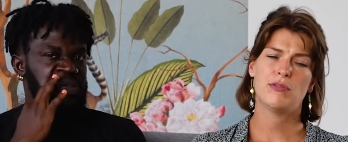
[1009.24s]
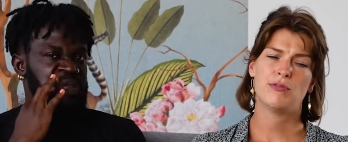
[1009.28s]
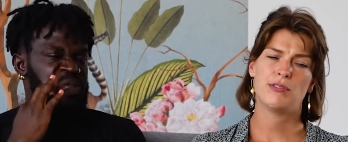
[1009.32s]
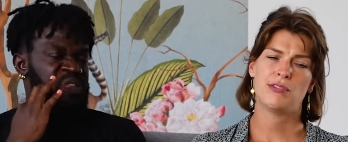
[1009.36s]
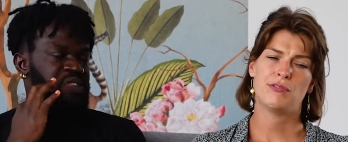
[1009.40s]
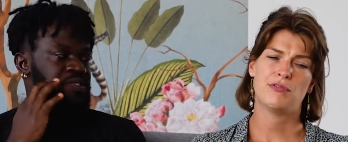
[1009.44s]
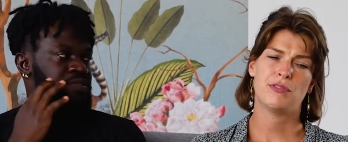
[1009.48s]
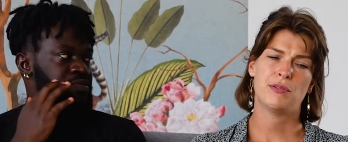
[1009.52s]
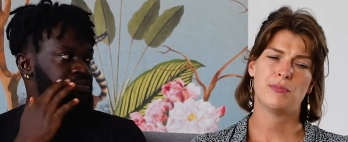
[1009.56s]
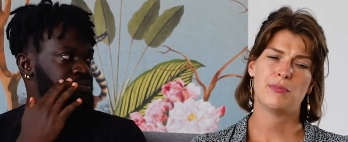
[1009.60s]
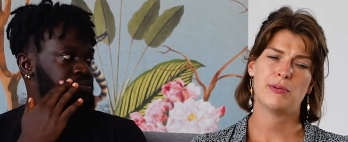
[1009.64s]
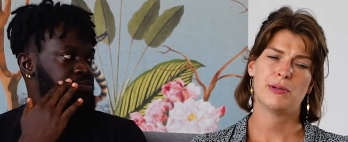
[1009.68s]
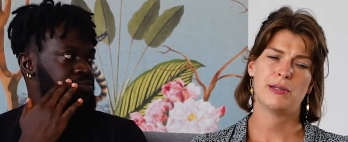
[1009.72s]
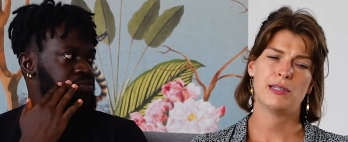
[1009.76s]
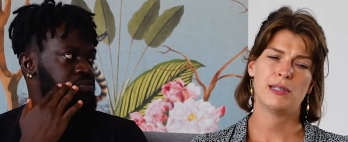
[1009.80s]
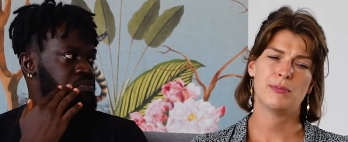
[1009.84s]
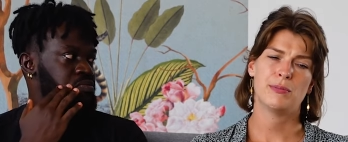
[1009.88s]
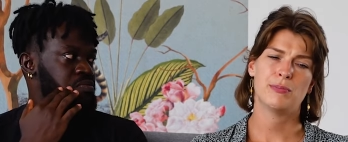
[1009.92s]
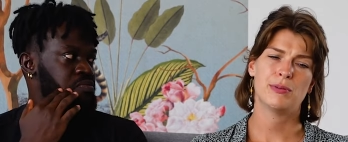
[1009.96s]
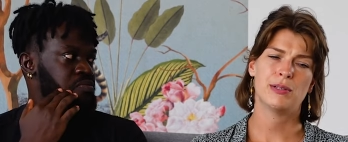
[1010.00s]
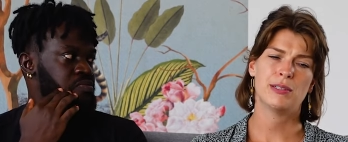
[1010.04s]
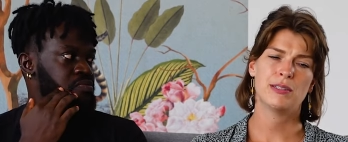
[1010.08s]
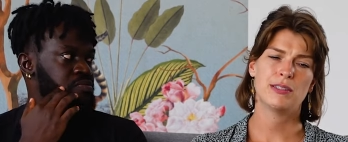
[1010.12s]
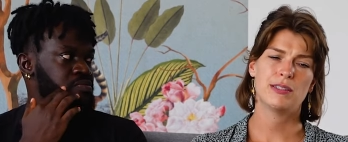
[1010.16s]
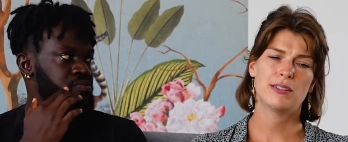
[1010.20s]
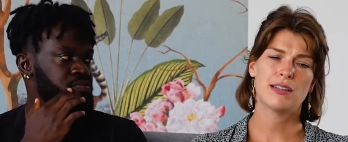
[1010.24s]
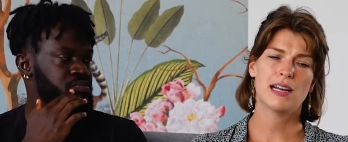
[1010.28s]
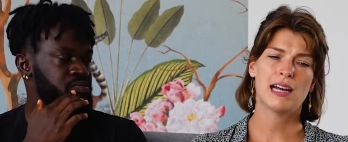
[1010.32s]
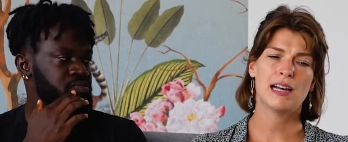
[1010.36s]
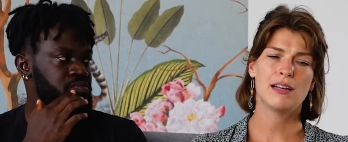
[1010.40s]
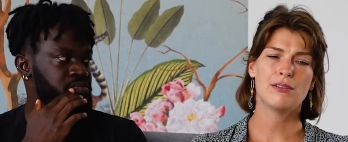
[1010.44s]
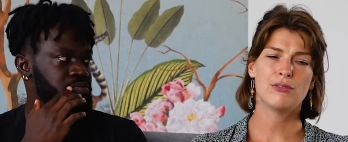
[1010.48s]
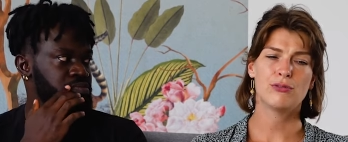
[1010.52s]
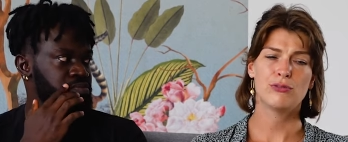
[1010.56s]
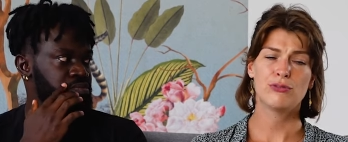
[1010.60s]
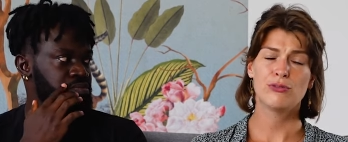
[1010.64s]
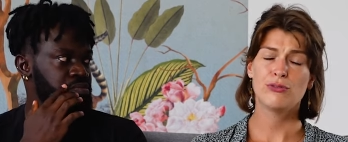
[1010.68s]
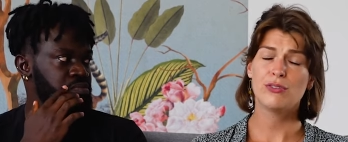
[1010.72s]
Speaker 1: for everybody, but I
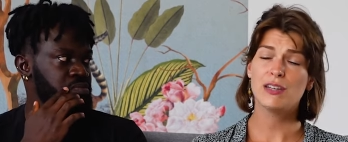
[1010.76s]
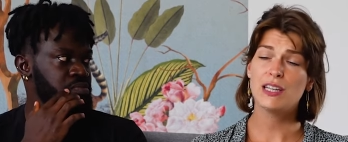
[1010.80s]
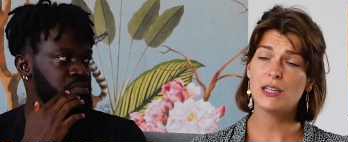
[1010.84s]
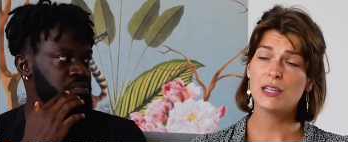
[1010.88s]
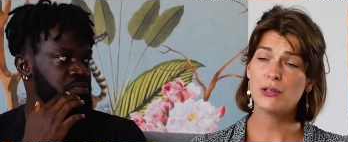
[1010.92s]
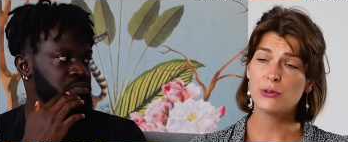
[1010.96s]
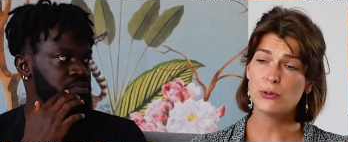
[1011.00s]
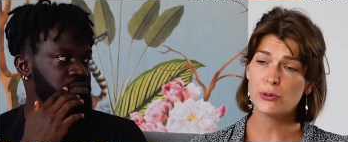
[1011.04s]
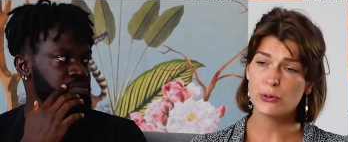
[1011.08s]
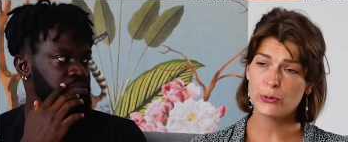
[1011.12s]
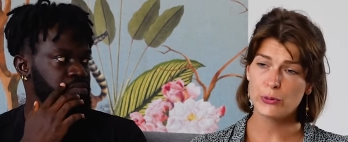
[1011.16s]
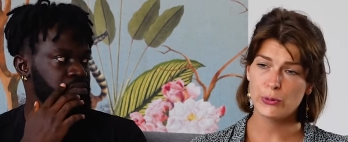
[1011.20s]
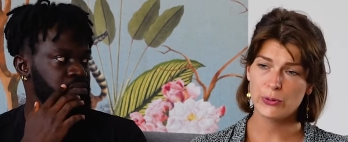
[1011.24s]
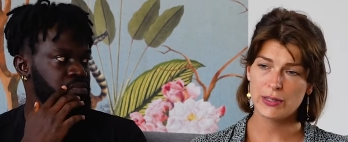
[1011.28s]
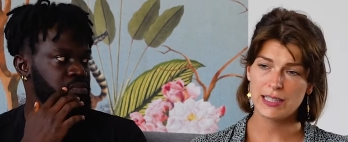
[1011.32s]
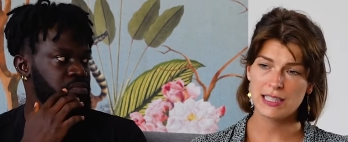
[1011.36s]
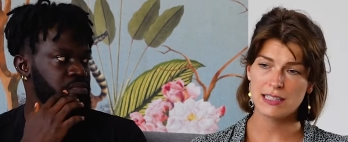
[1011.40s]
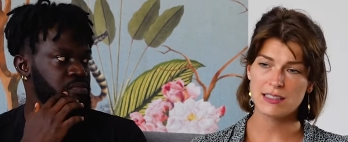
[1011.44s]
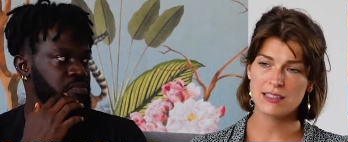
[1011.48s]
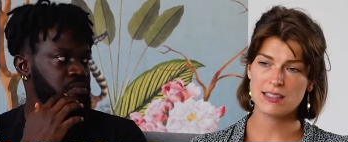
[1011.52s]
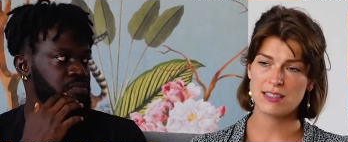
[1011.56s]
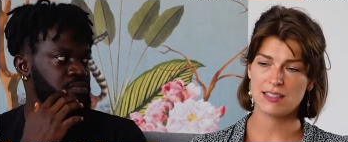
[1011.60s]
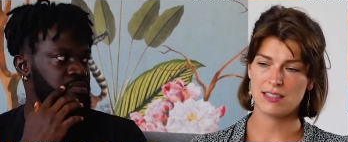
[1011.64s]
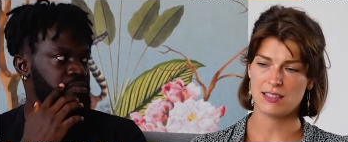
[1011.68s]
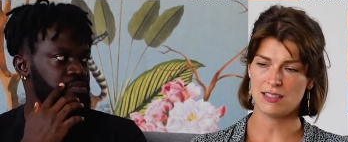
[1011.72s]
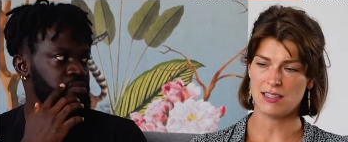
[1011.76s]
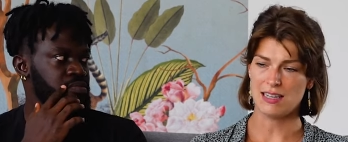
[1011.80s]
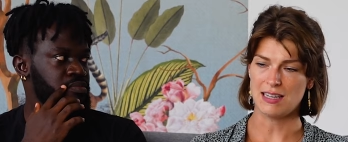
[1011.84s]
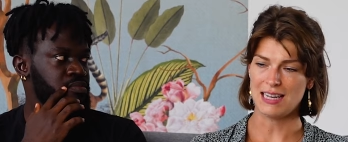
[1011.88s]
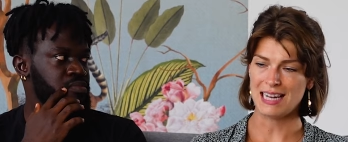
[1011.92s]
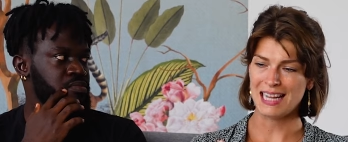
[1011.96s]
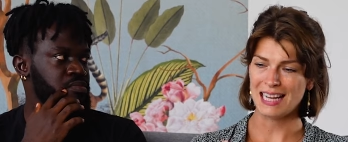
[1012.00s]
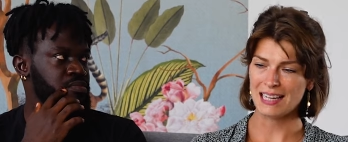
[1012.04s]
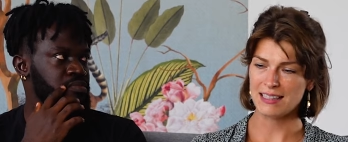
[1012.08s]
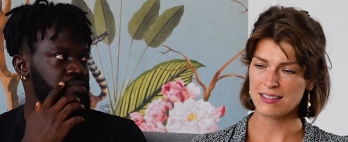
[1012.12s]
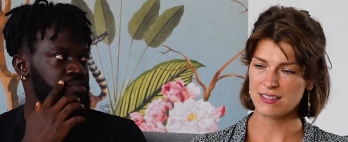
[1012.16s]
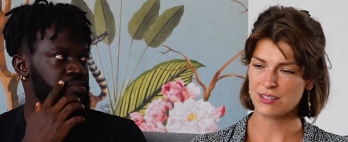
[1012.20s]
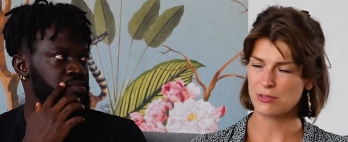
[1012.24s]
feel it is
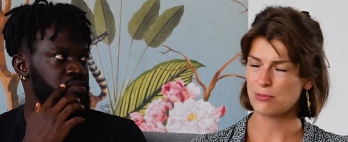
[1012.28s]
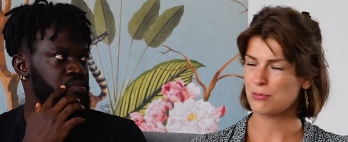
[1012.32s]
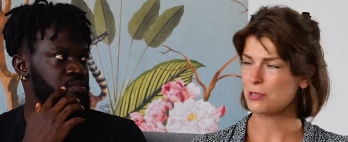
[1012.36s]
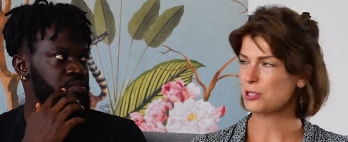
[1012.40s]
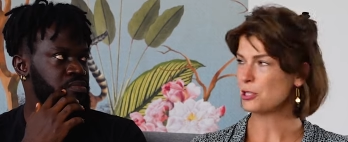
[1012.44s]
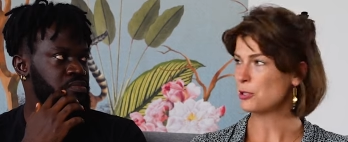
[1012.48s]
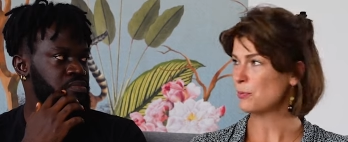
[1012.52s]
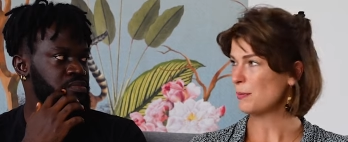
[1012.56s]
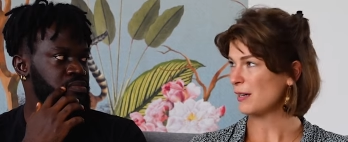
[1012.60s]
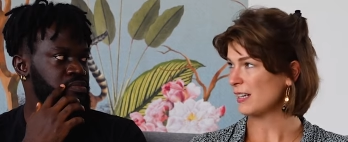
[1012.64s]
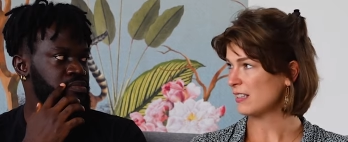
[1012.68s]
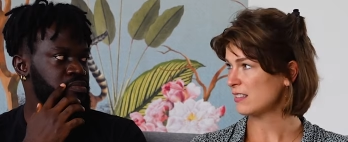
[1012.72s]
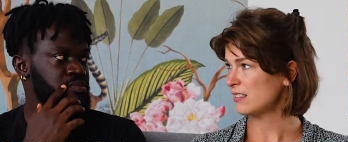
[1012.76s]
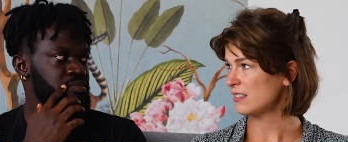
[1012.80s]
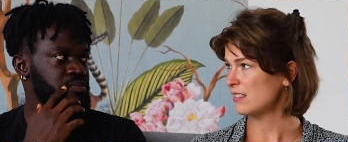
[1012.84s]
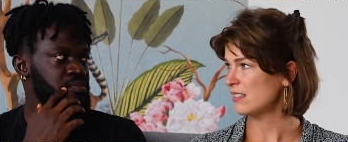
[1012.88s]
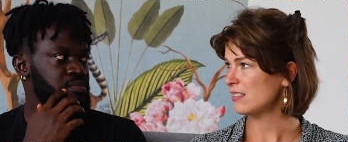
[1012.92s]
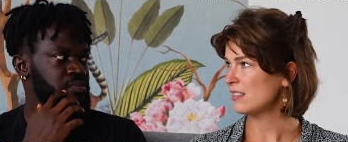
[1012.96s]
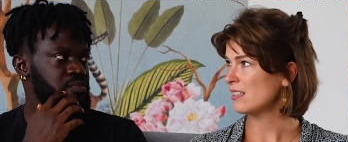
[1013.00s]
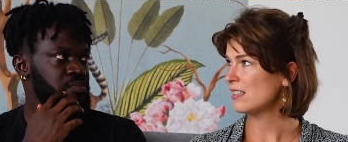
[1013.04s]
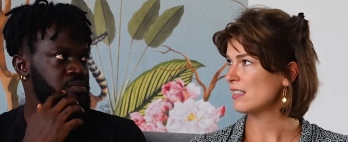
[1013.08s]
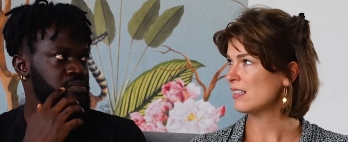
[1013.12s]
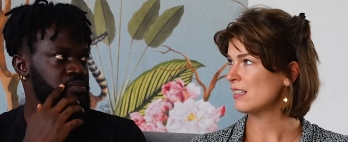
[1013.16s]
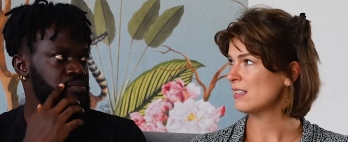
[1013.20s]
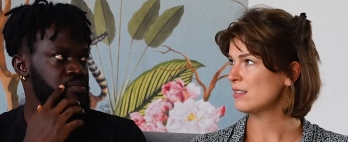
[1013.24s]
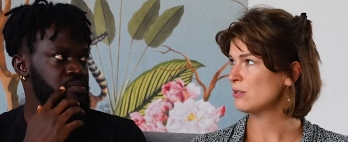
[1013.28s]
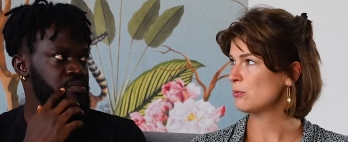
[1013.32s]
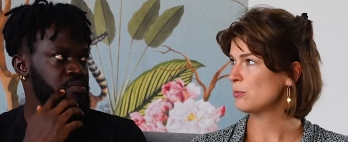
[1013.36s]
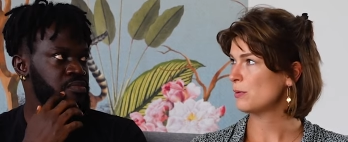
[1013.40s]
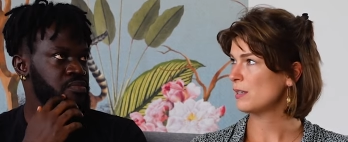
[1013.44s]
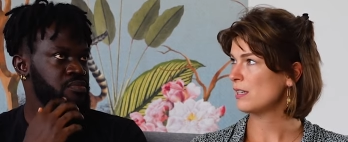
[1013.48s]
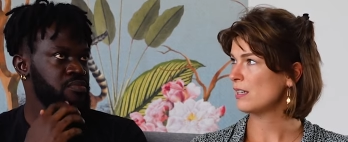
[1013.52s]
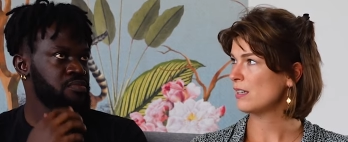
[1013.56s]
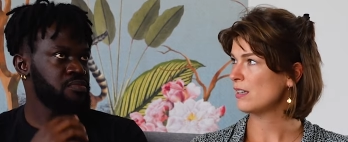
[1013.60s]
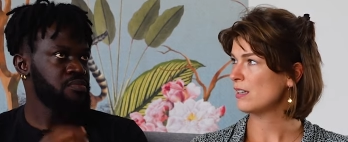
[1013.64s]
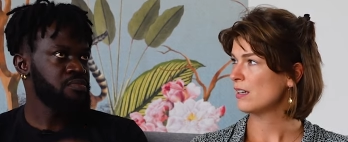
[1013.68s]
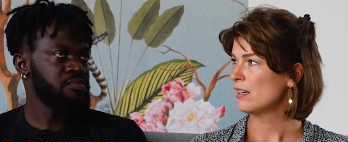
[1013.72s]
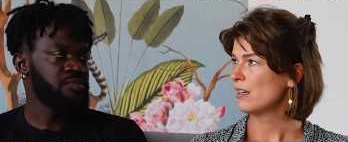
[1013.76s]
less respected in that
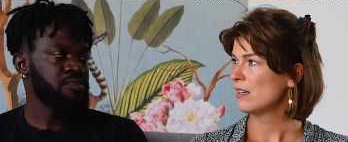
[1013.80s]
way.